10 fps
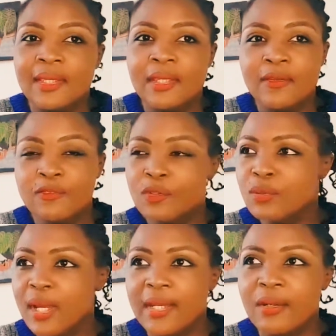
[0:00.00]
if you
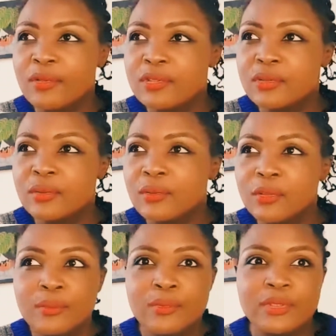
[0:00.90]
look around,
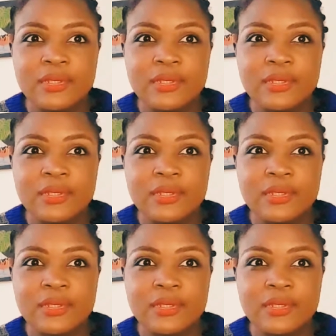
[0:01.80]
almost